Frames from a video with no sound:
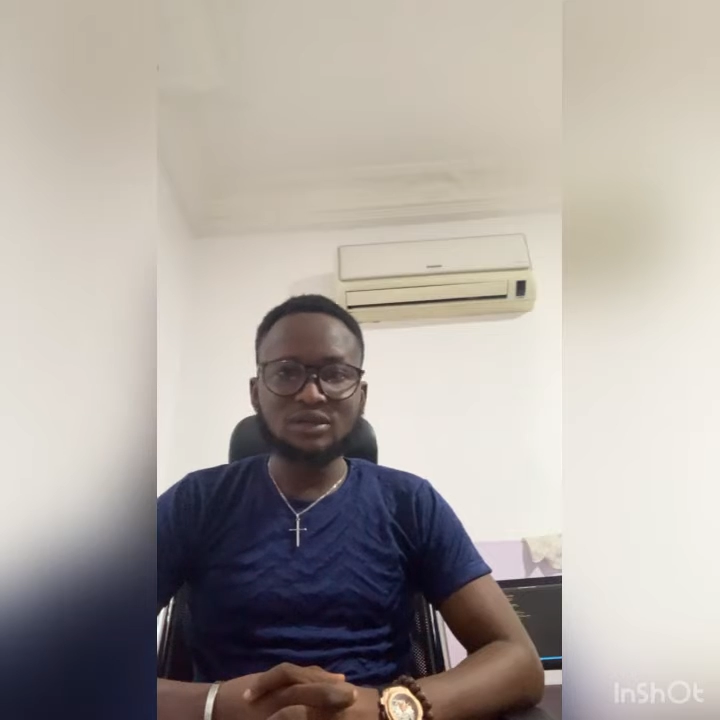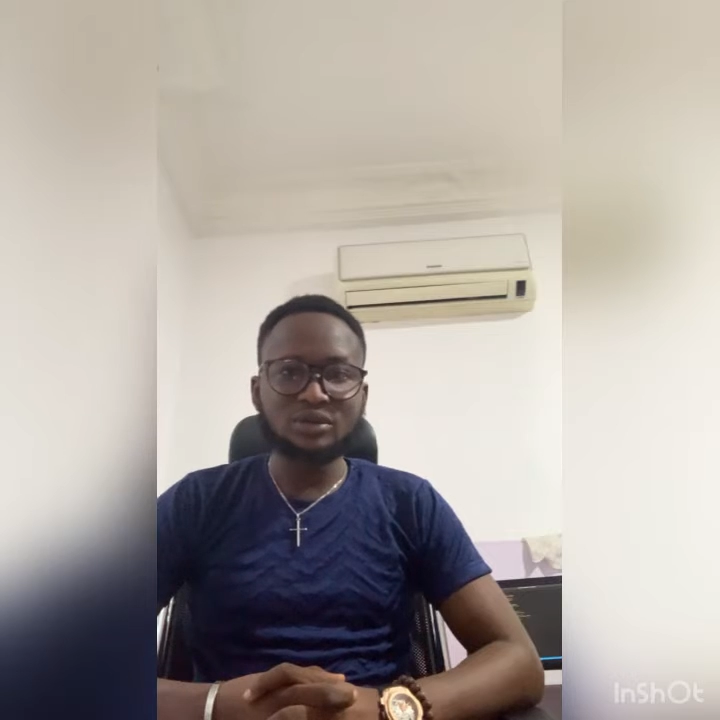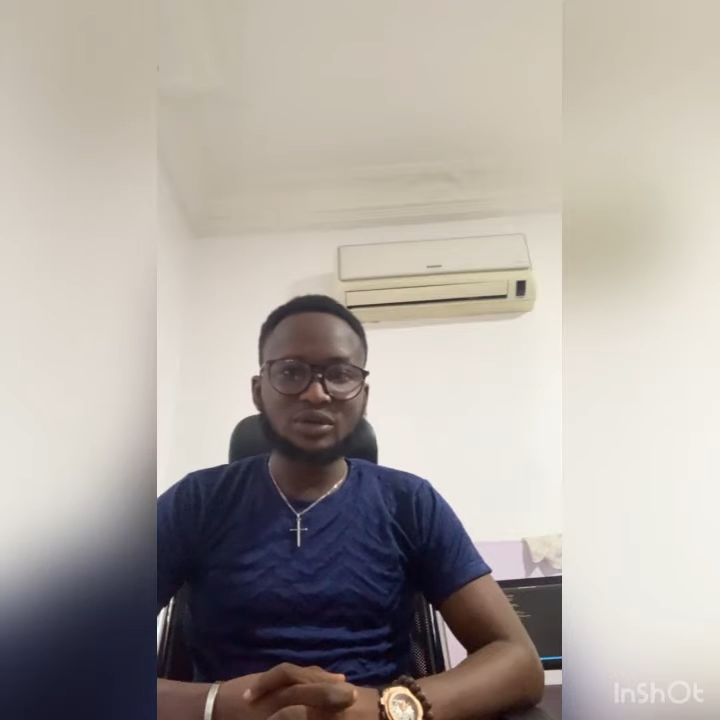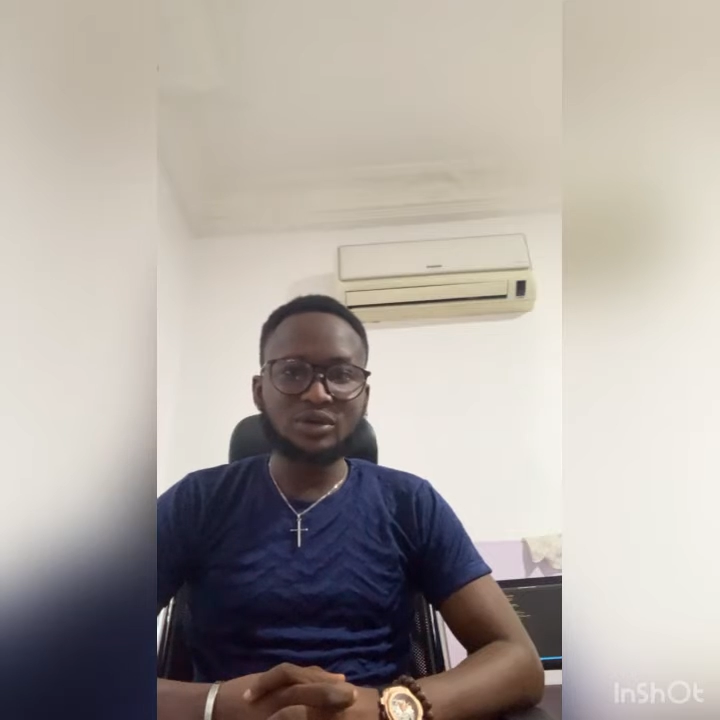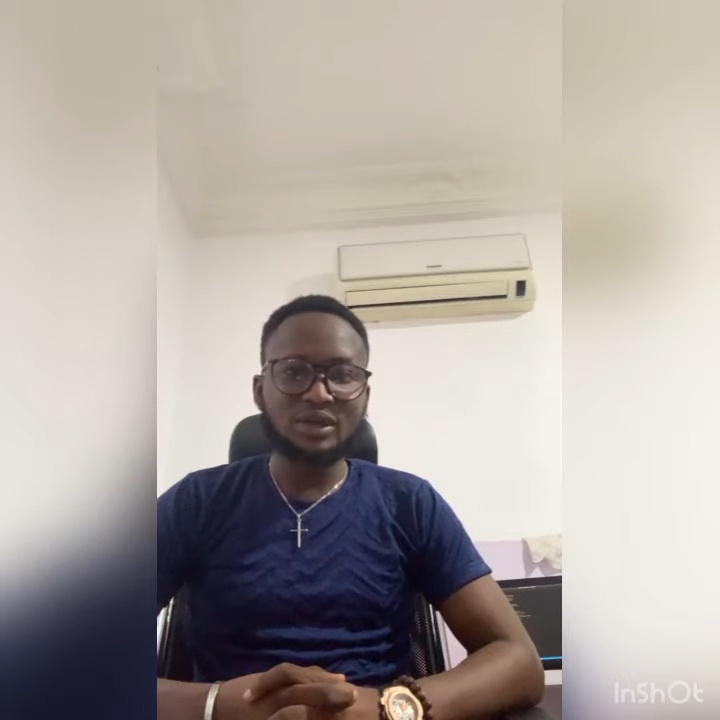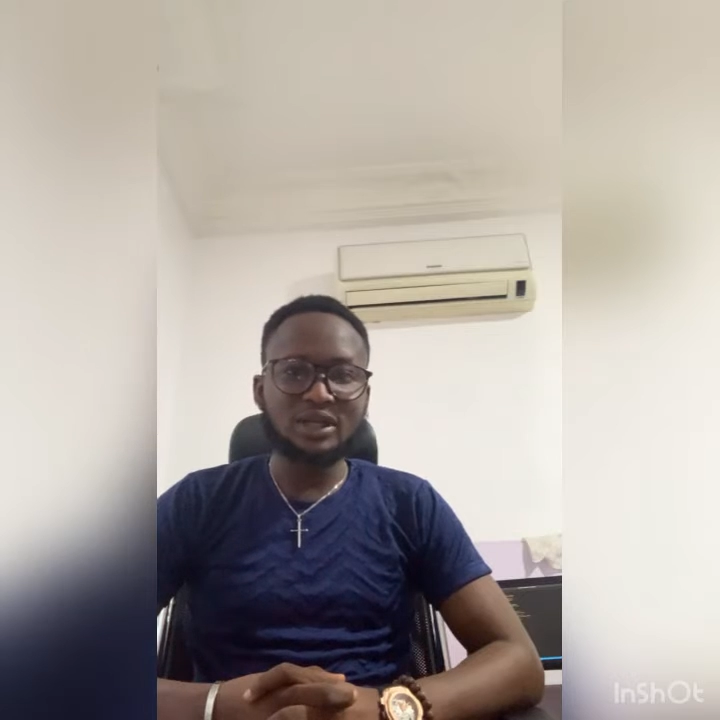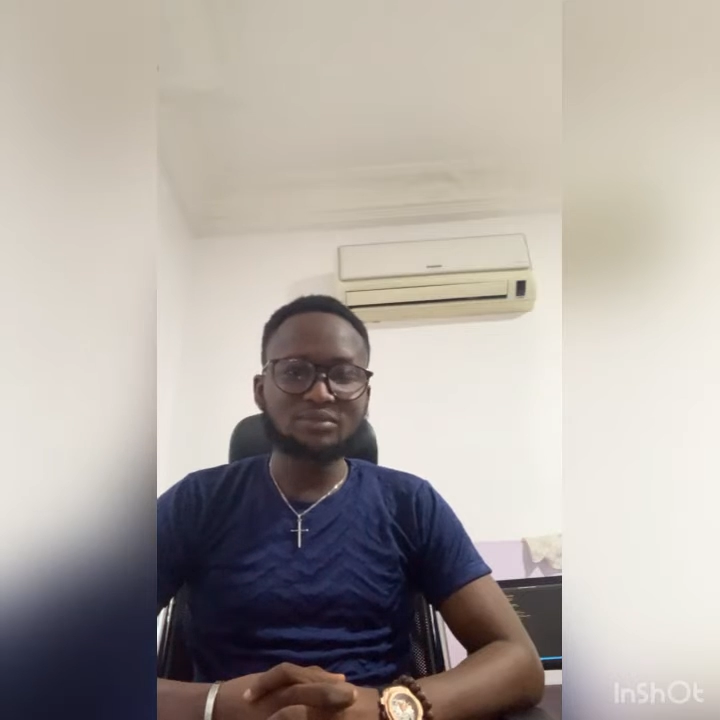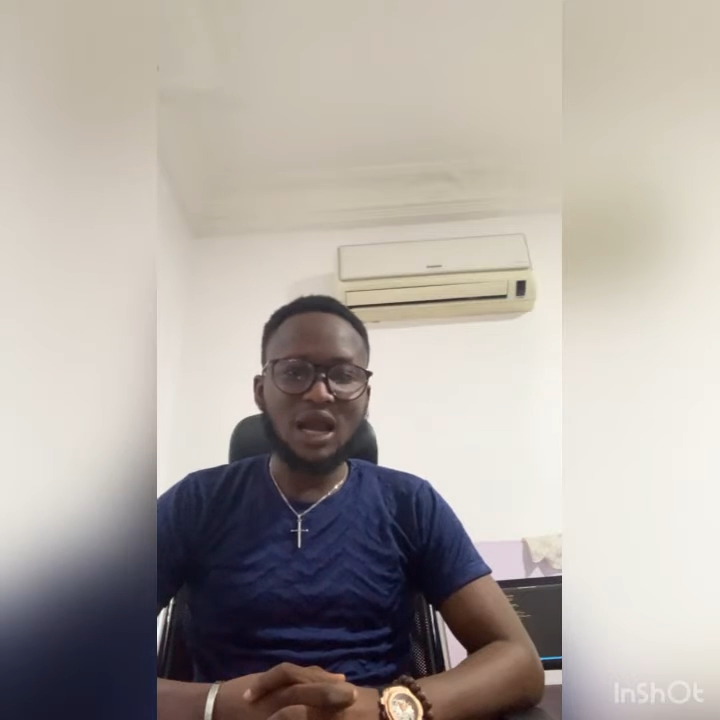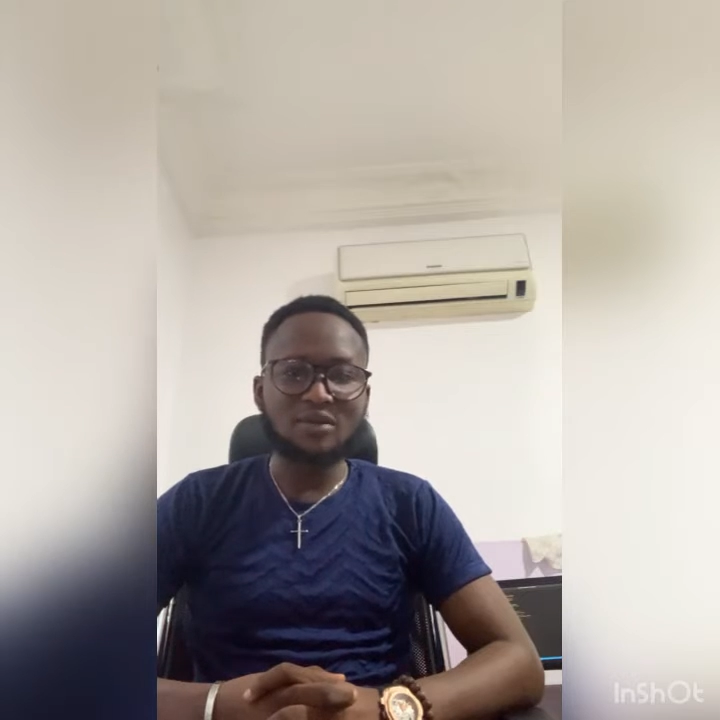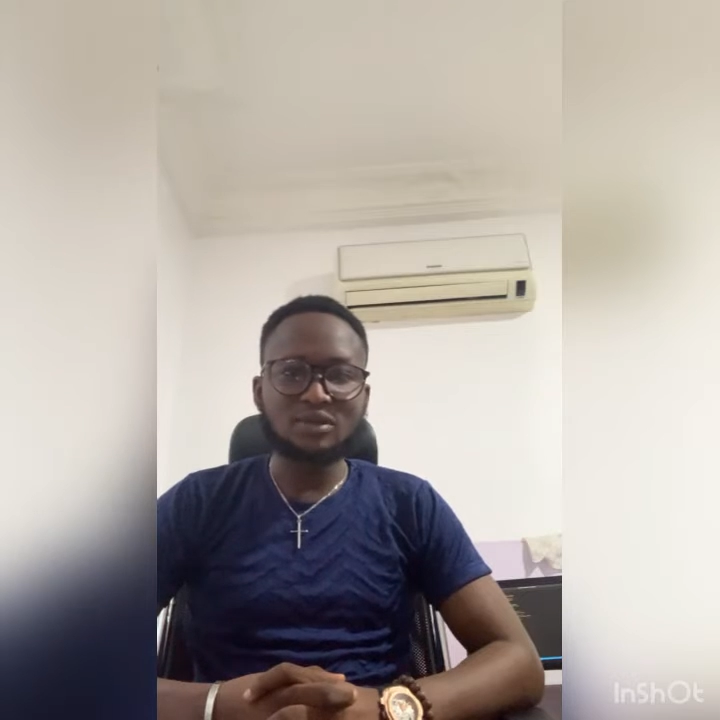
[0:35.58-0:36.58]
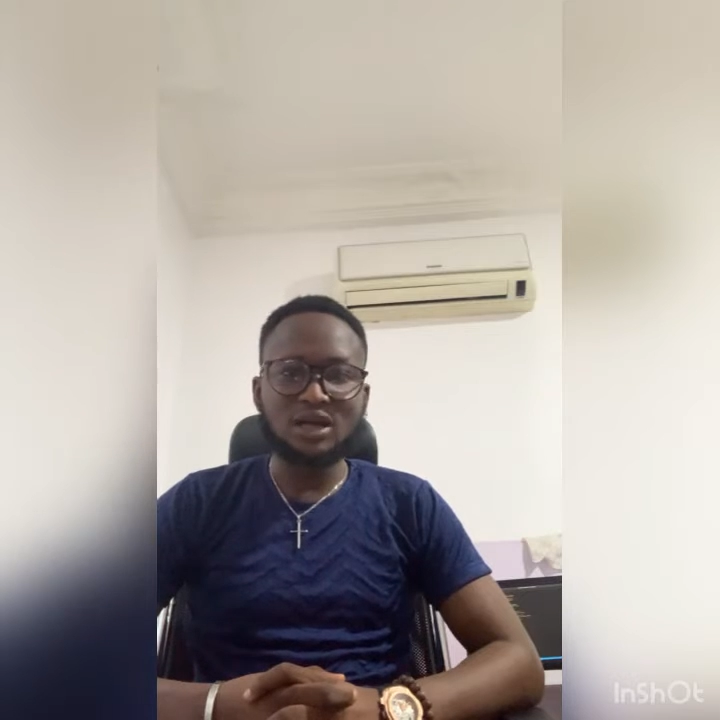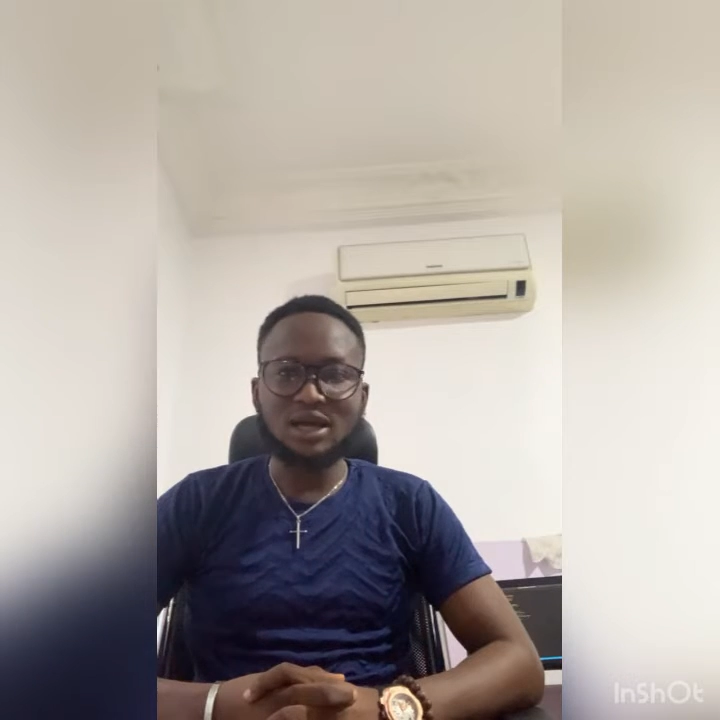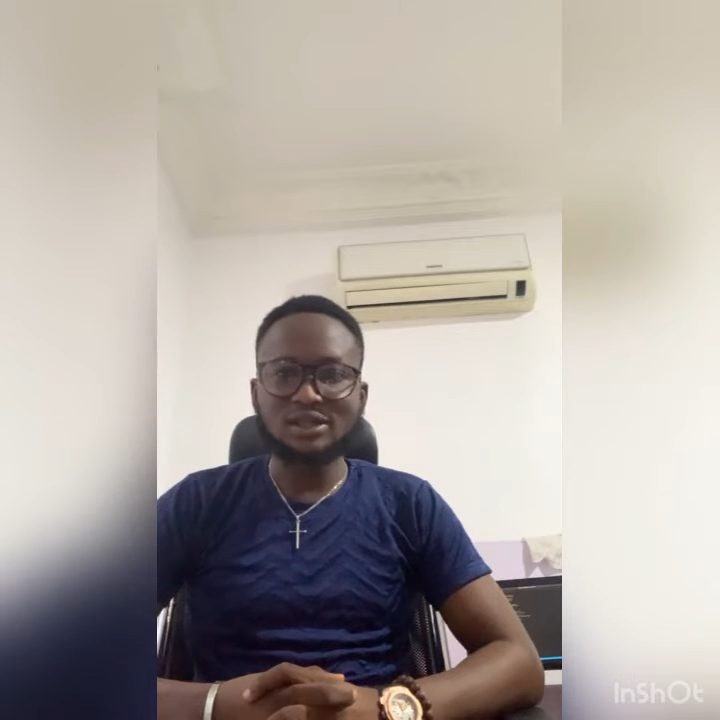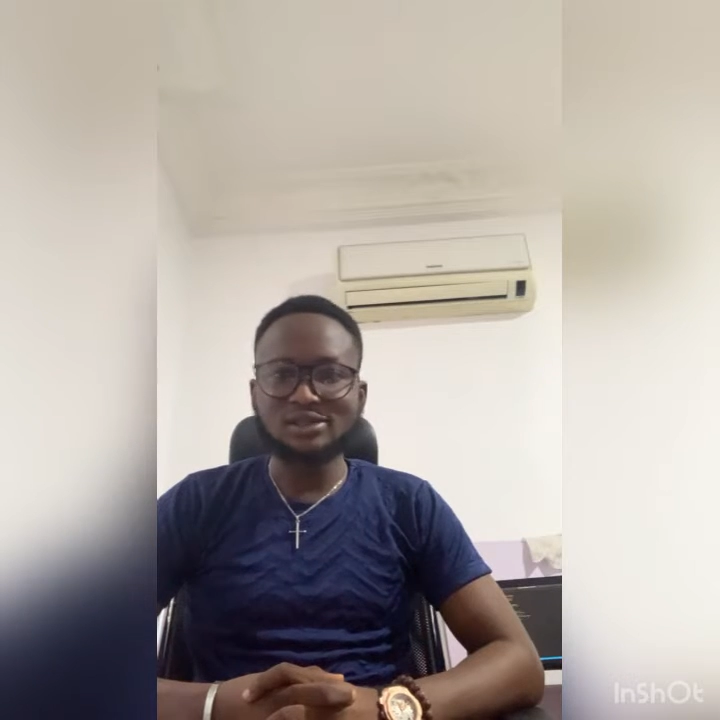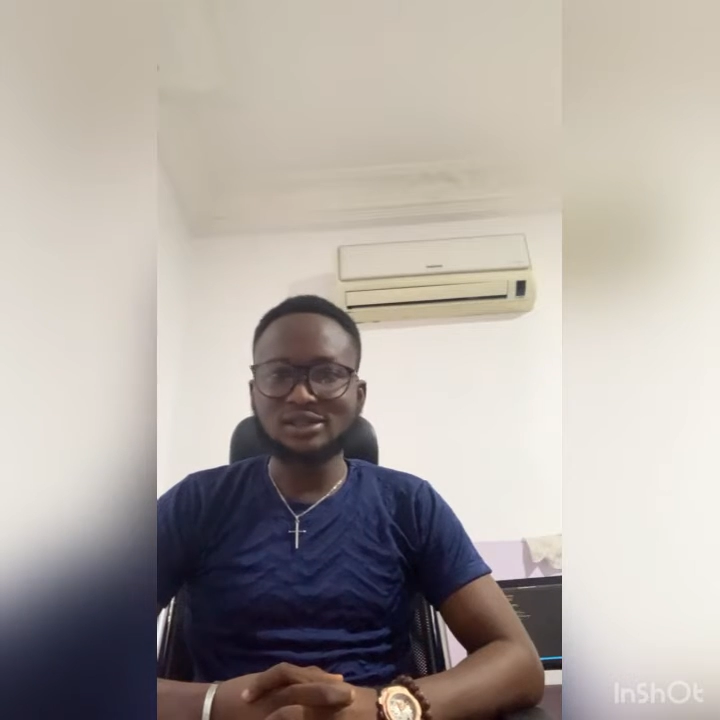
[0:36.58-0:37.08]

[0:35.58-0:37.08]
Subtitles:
create pipelines,